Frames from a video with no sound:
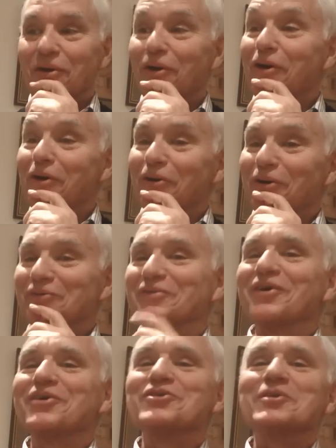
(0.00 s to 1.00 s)
Oh,
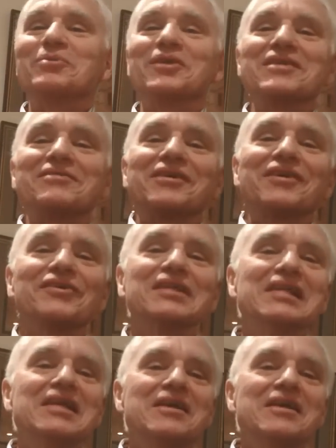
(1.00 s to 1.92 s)
very deeply difficult.